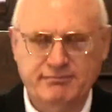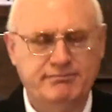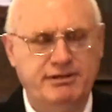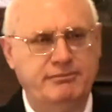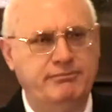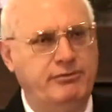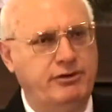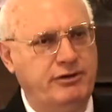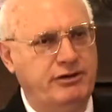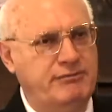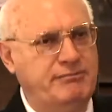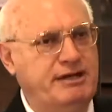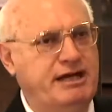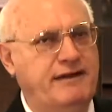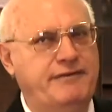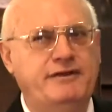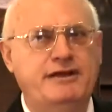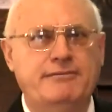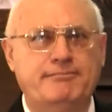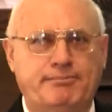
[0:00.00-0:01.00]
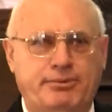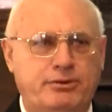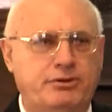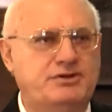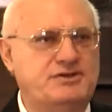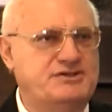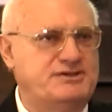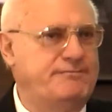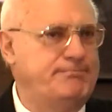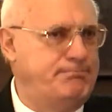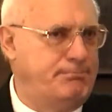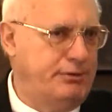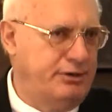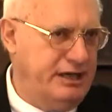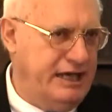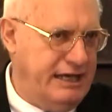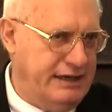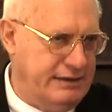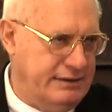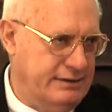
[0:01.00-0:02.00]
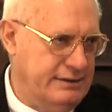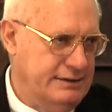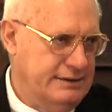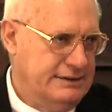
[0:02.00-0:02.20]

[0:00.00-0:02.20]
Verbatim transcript: but more about the importance of bread.